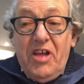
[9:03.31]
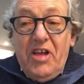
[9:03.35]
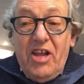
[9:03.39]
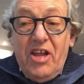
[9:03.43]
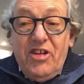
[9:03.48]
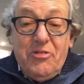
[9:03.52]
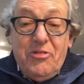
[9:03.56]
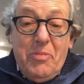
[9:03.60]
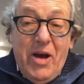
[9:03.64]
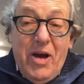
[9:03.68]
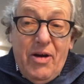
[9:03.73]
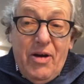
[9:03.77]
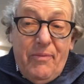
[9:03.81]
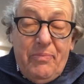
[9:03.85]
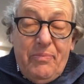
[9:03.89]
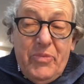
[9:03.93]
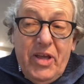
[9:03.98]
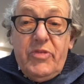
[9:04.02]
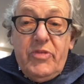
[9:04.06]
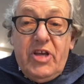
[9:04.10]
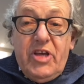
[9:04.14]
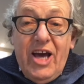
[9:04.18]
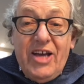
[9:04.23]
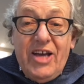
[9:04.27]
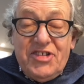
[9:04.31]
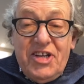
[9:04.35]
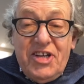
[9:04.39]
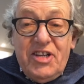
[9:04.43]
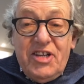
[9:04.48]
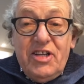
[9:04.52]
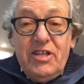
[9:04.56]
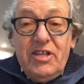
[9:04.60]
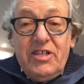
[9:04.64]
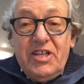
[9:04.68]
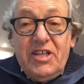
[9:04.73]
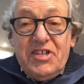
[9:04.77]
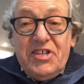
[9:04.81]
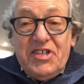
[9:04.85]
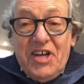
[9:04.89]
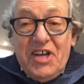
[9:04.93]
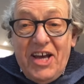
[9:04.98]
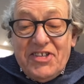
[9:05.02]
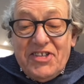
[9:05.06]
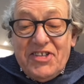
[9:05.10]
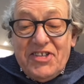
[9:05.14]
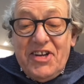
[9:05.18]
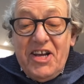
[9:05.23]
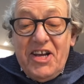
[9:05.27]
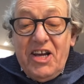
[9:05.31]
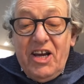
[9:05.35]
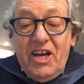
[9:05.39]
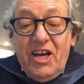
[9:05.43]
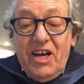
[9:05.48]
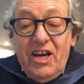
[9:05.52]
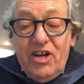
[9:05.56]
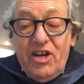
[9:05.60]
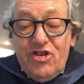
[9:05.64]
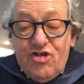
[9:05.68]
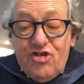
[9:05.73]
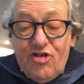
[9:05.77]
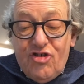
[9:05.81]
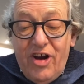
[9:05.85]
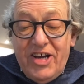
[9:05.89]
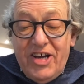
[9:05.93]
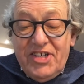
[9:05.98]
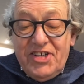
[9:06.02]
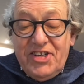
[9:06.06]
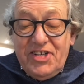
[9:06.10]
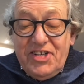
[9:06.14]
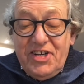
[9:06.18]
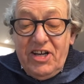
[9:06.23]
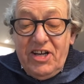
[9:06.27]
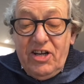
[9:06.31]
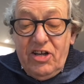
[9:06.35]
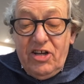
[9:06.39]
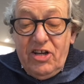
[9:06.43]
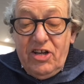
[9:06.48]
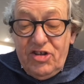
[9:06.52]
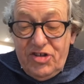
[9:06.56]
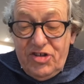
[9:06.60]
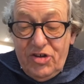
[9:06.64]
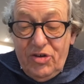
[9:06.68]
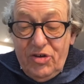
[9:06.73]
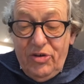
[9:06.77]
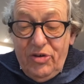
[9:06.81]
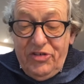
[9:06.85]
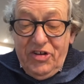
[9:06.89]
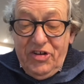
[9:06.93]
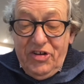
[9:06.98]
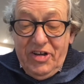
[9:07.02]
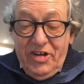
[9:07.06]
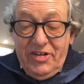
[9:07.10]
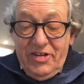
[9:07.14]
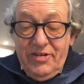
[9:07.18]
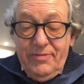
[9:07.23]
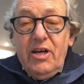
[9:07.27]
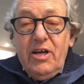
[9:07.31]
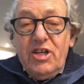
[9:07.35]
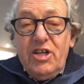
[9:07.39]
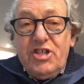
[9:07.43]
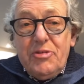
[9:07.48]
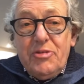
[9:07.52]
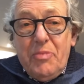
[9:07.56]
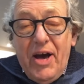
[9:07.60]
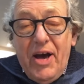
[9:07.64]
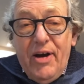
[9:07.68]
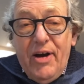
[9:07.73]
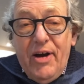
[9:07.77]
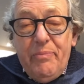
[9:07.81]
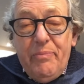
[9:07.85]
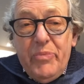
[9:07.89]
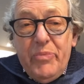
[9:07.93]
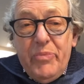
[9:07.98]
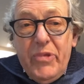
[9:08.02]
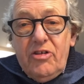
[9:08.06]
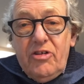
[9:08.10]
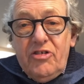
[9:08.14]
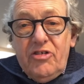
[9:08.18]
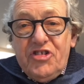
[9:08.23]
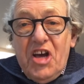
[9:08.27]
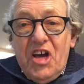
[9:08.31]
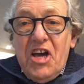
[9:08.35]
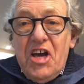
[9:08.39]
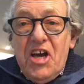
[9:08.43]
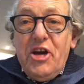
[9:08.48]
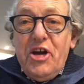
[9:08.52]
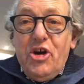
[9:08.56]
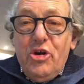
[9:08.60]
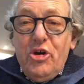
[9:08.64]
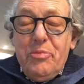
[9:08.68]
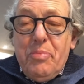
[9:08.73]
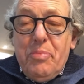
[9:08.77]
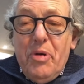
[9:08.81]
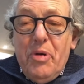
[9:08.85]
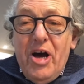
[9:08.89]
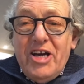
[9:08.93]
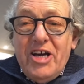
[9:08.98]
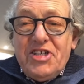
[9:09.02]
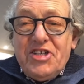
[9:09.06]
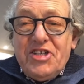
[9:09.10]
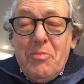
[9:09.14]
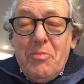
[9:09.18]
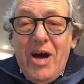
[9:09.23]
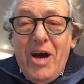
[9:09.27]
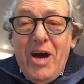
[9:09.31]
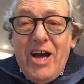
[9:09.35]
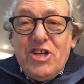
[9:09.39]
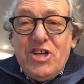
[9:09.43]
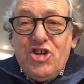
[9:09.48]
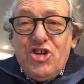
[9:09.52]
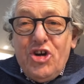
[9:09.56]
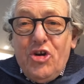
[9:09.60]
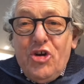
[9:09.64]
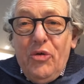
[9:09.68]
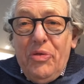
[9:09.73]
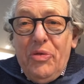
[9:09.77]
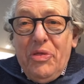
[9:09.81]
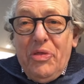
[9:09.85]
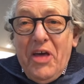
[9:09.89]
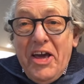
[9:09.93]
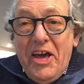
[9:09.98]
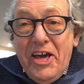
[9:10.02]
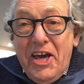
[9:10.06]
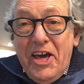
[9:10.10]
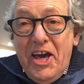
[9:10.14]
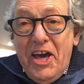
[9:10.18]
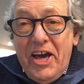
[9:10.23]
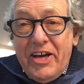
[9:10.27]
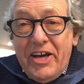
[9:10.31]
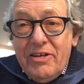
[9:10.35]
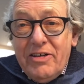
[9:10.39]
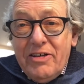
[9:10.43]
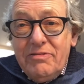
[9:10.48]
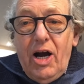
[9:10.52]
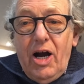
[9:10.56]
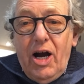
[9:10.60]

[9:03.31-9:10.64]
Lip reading: It's about getting the testing and tracing sorted. It's about saying goodbye to magical thinking.